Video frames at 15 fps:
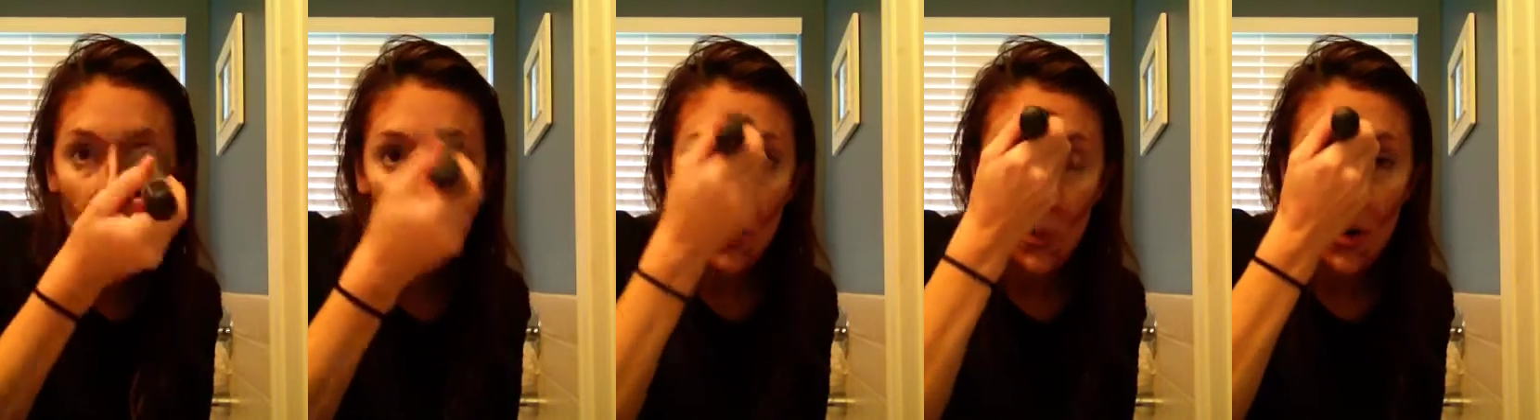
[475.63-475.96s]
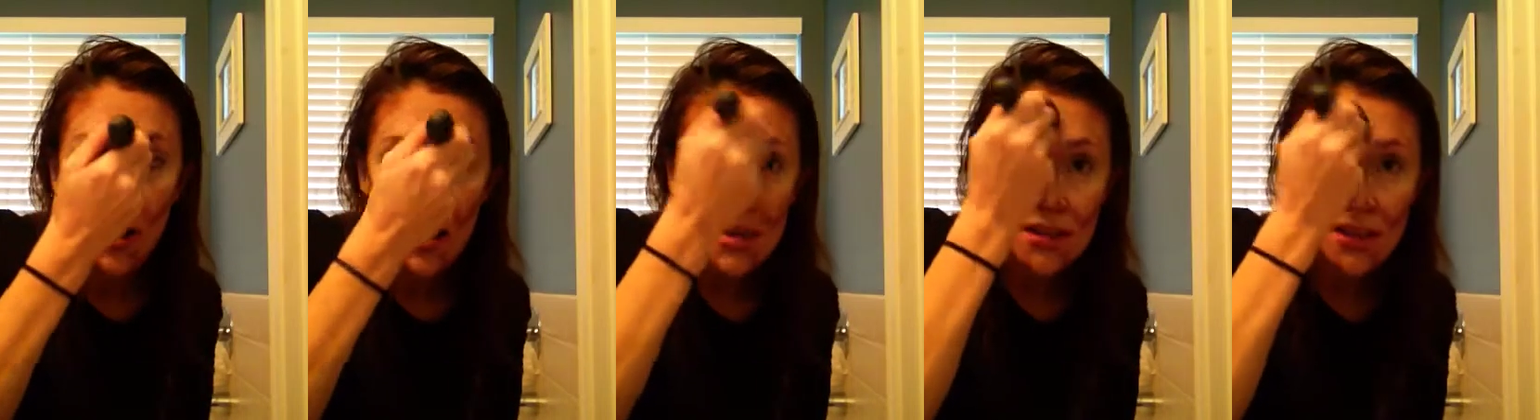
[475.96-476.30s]

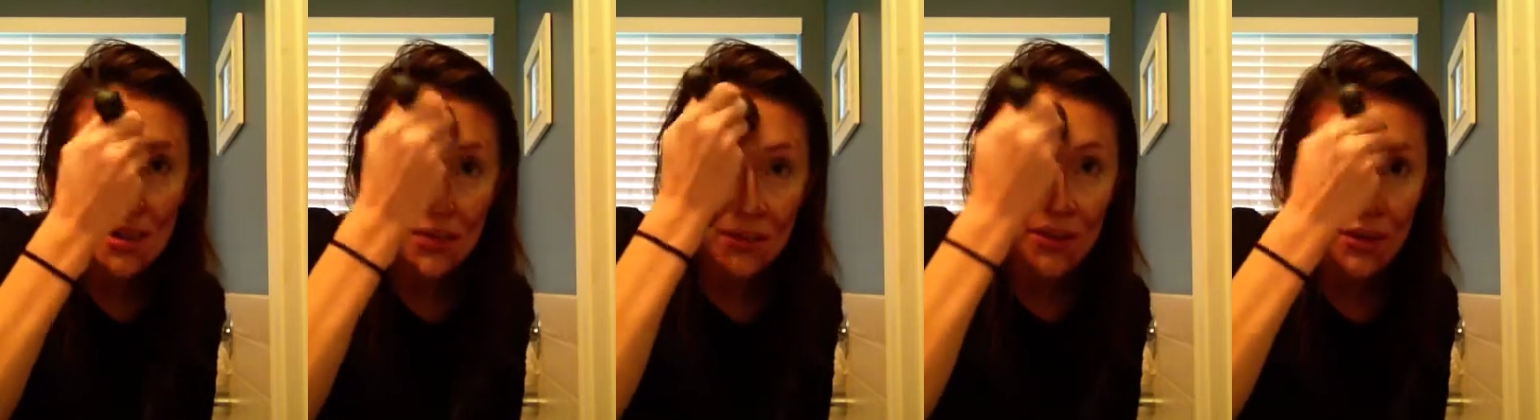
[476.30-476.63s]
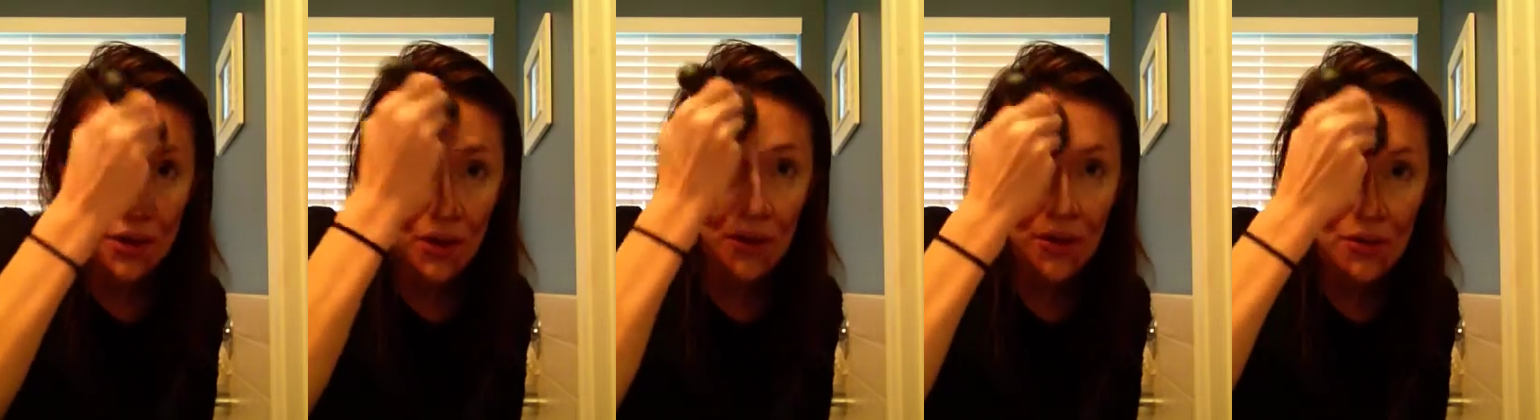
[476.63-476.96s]
Whereas if the
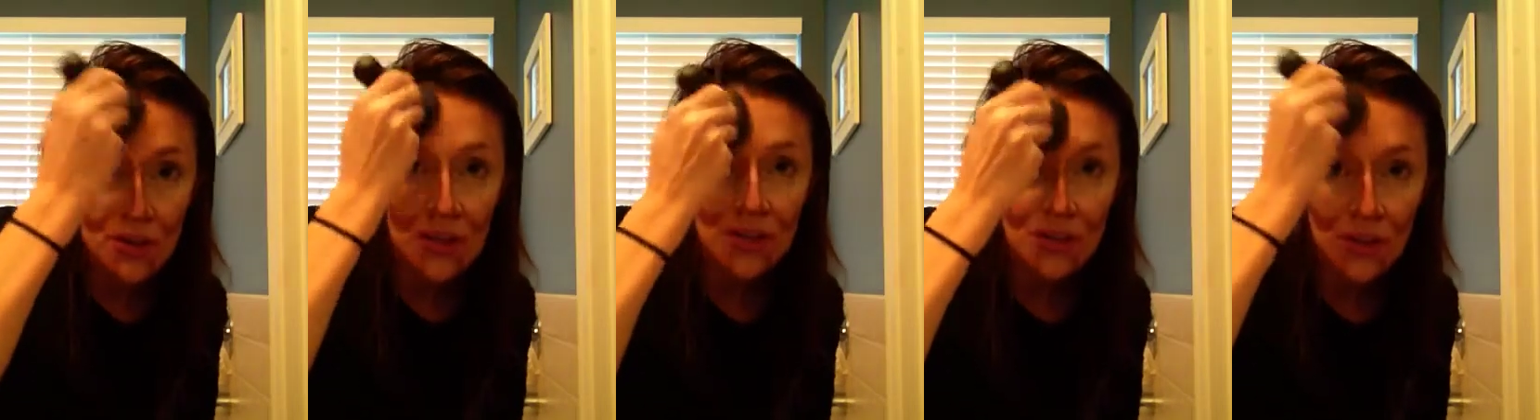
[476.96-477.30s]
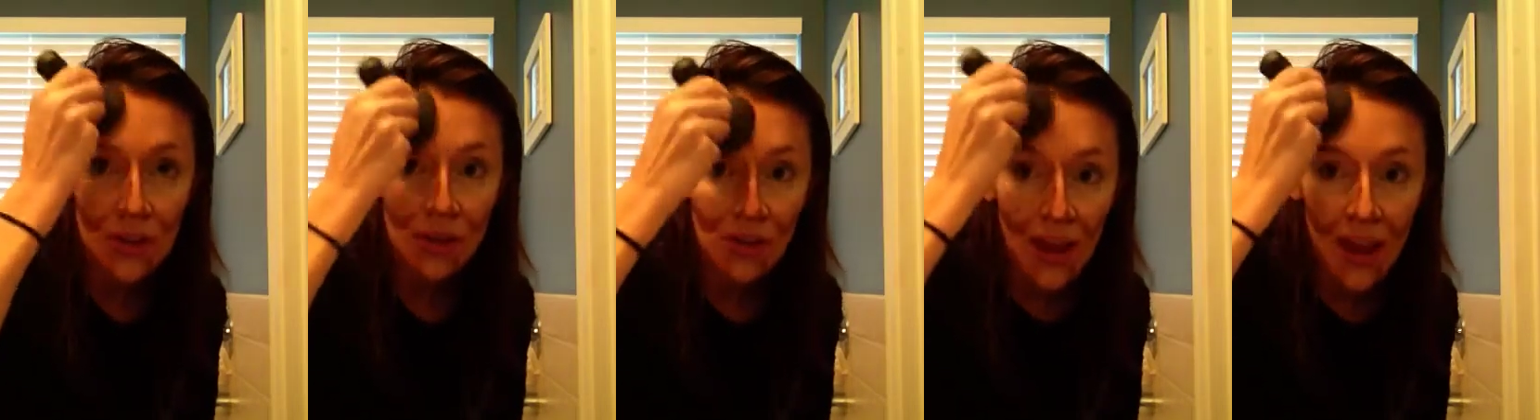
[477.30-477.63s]
dark goes into
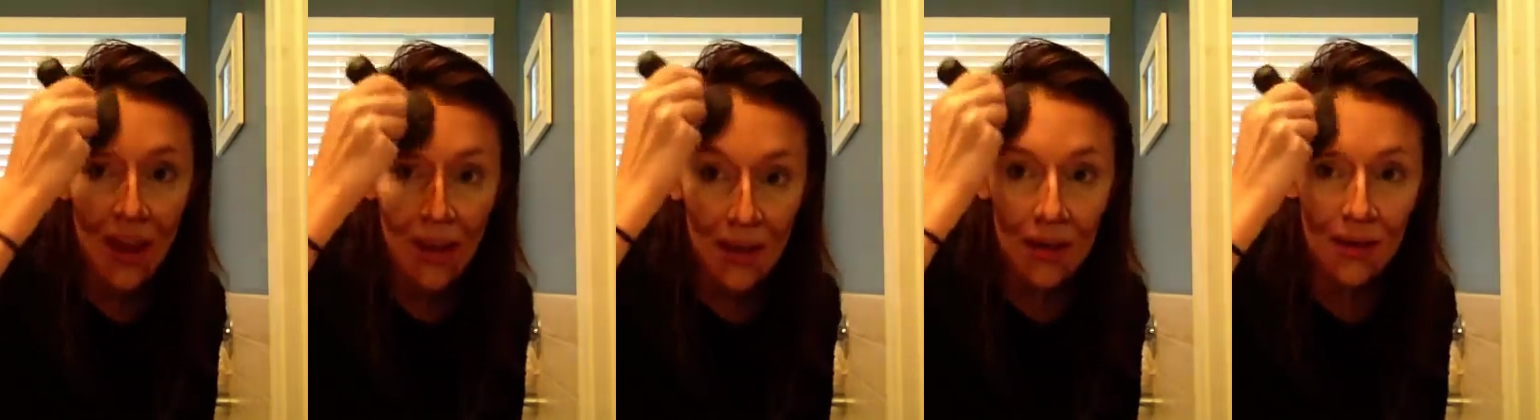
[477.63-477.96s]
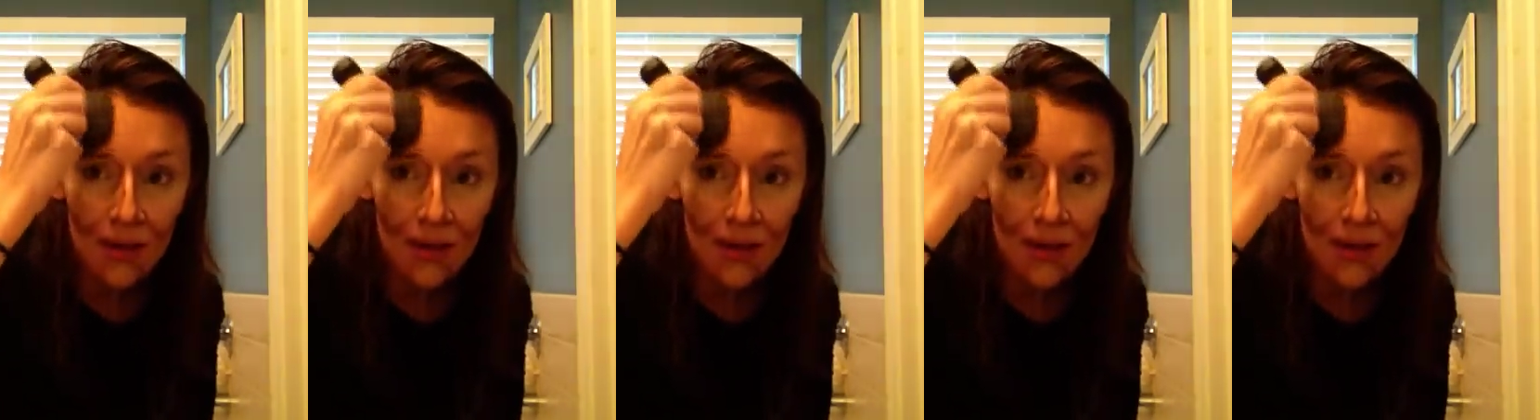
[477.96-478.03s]
the light,